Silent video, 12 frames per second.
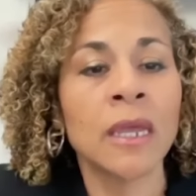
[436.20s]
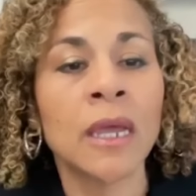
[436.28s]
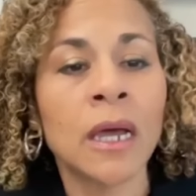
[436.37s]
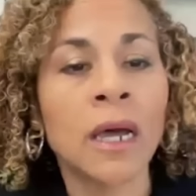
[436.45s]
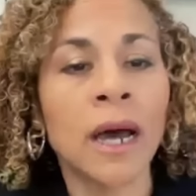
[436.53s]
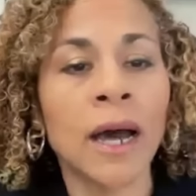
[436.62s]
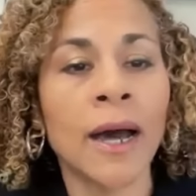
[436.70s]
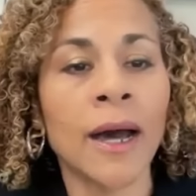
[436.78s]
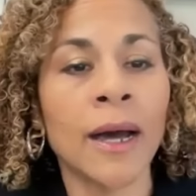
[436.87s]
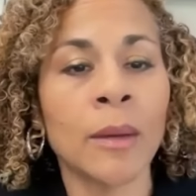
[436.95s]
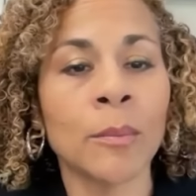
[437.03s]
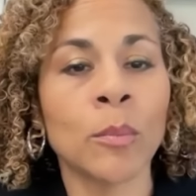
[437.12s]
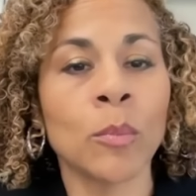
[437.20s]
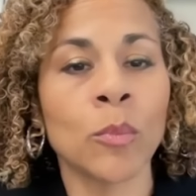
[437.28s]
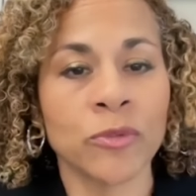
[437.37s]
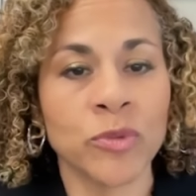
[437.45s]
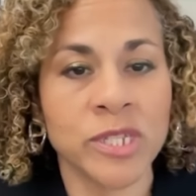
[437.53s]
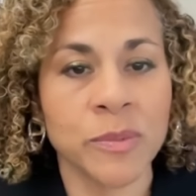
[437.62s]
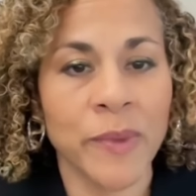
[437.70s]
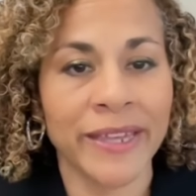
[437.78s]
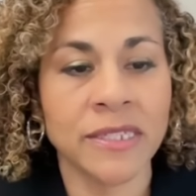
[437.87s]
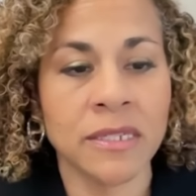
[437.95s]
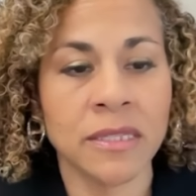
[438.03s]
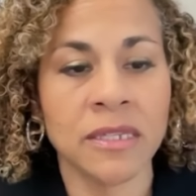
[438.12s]
Yeah. With
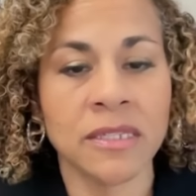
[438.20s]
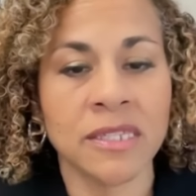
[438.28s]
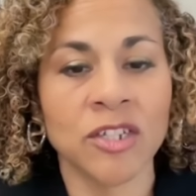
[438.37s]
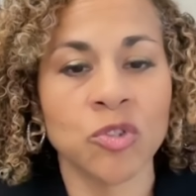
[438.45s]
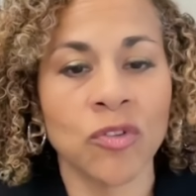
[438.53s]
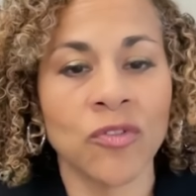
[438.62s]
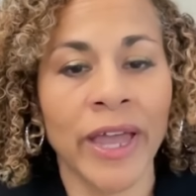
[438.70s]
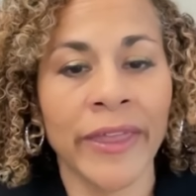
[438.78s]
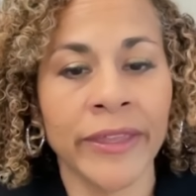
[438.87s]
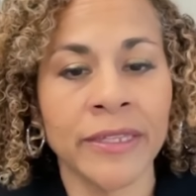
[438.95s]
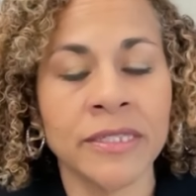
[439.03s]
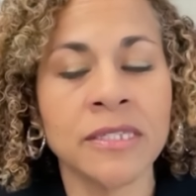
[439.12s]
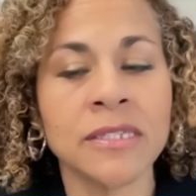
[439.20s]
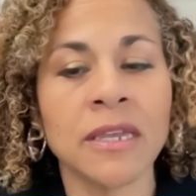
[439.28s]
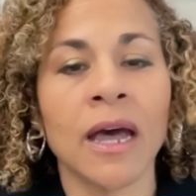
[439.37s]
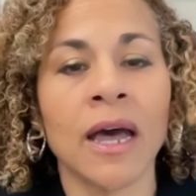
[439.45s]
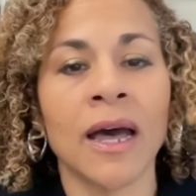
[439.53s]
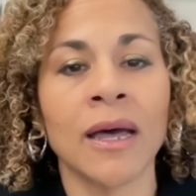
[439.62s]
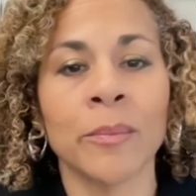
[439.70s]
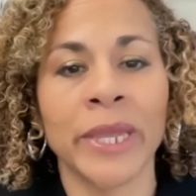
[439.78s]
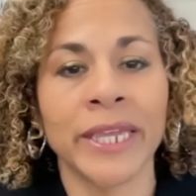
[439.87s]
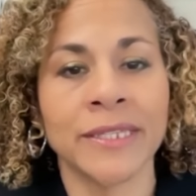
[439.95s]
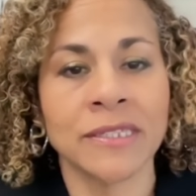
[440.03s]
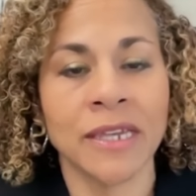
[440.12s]
respect to the sexual violence.
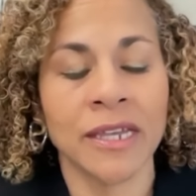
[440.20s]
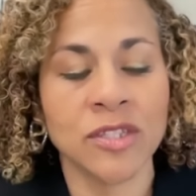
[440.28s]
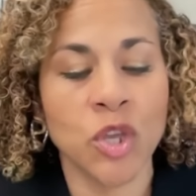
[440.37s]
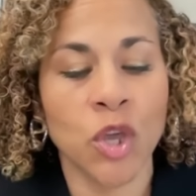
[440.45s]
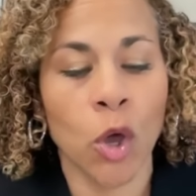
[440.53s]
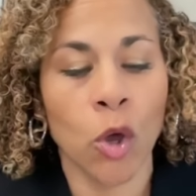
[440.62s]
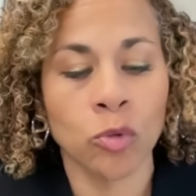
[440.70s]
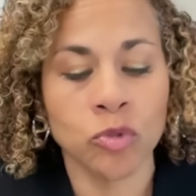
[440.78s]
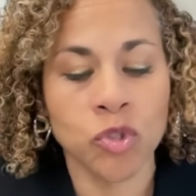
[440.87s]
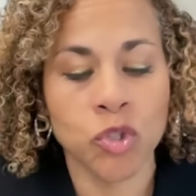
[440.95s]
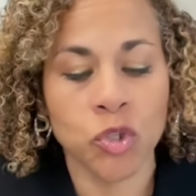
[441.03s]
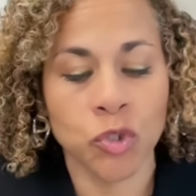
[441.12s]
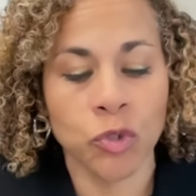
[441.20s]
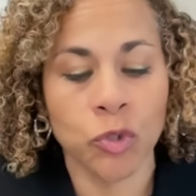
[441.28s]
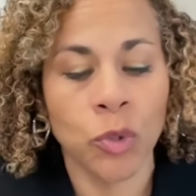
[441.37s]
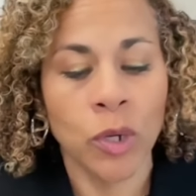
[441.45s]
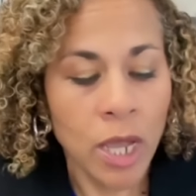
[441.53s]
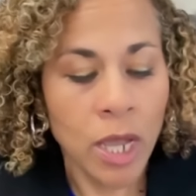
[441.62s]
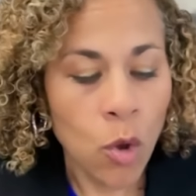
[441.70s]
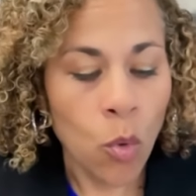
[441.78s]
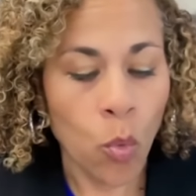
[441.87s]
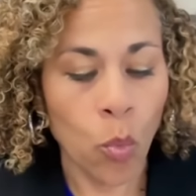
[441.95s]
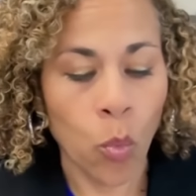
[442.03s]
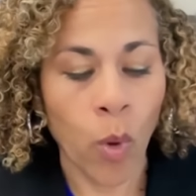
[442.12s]
It does go to
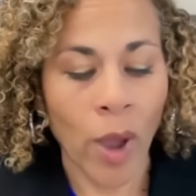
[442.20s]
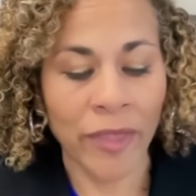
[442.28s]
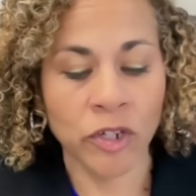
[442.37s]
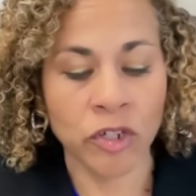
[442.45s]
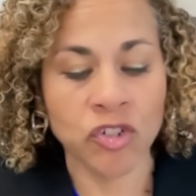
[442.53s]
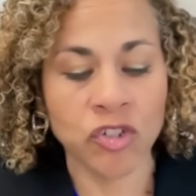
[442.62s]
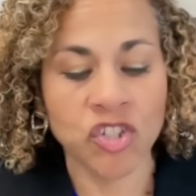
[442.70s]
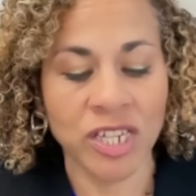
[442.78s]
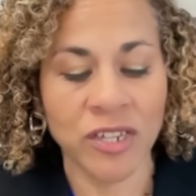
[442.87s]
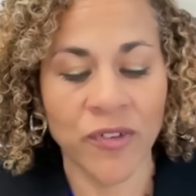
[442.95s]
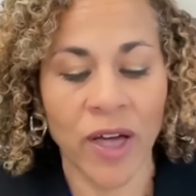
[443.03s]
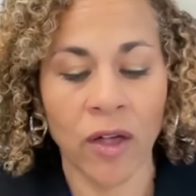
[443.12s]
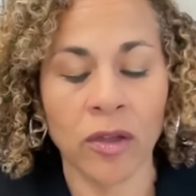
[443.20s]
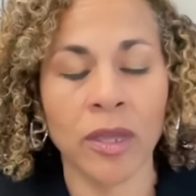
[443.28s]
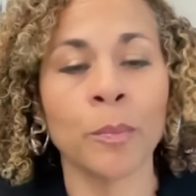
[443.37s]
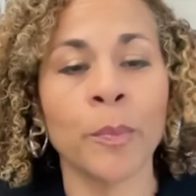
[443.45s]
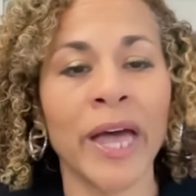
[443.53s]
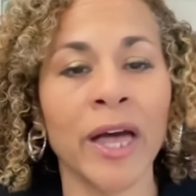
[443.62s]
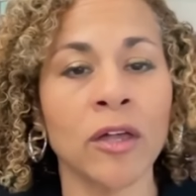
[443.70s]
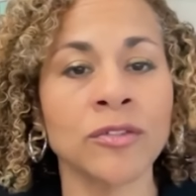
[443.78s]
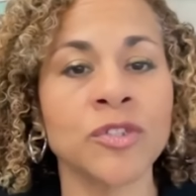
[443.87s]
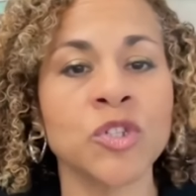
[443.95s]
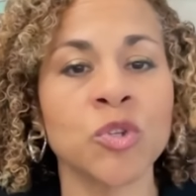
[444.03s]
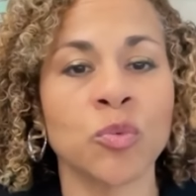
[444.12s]
whether she felt
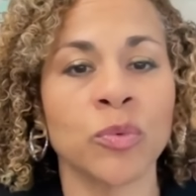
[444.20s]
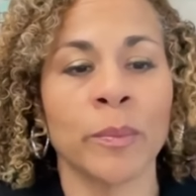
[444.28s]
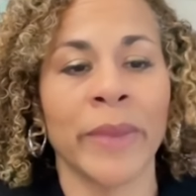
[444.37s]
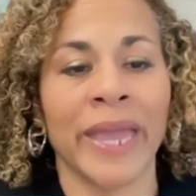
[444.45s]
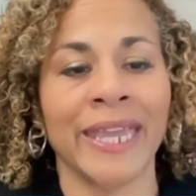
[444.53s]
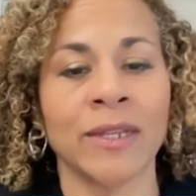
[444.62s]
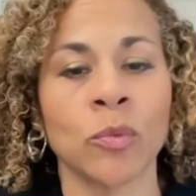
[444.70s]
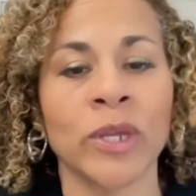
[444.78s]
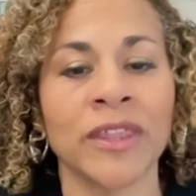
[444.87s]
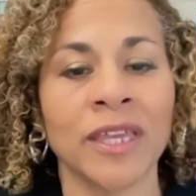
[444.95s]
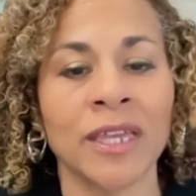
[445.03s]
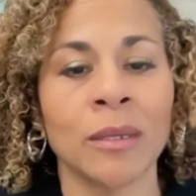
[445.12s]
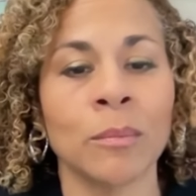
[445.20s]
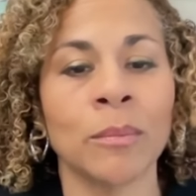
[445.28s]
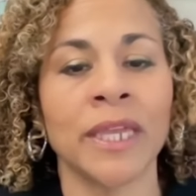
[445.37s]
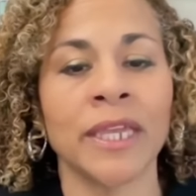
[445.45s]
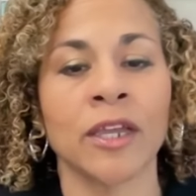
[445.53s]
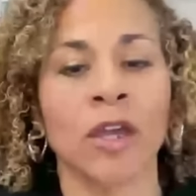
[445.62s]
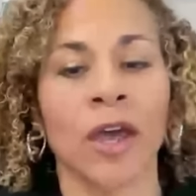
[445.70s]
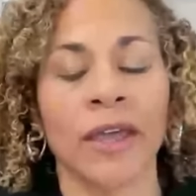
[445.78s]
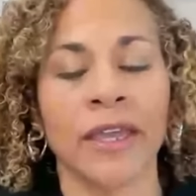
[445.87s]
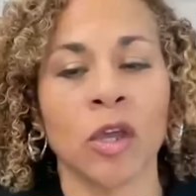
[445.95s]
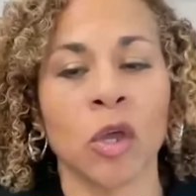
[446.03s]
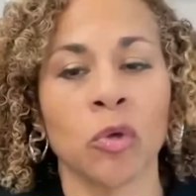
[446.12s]
compelled to remain with him.
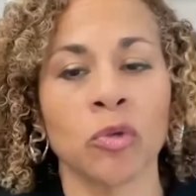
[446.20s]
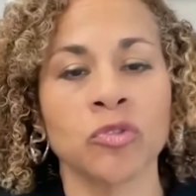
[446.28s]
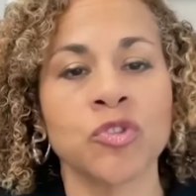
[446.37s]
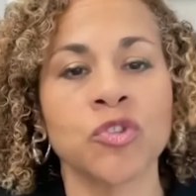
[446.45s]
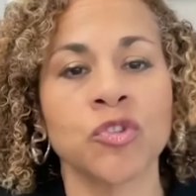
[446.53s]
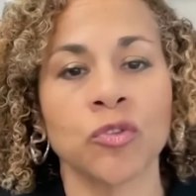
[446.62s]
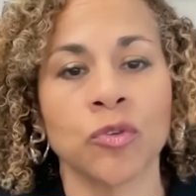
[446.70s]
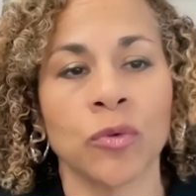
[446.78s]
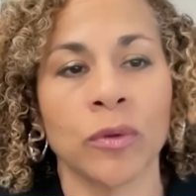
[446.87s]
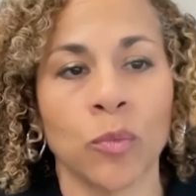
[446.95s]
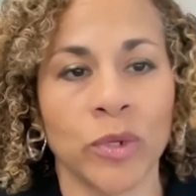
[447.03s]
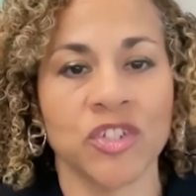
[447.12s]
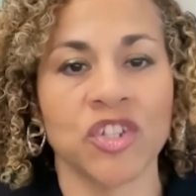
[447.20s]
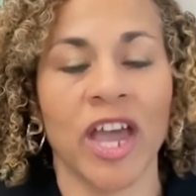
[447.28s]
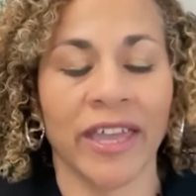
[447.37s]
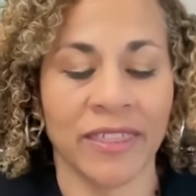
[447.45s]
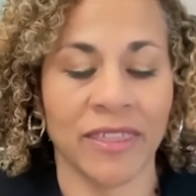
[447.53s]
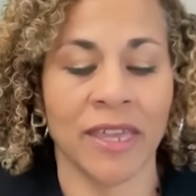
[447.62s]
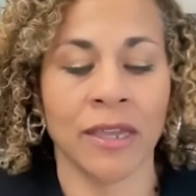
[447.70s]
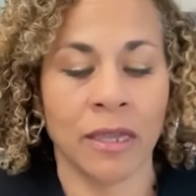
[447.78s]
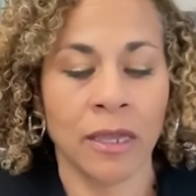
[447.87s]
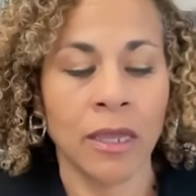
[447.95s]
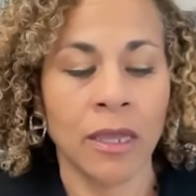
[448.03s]
It goes to, which I think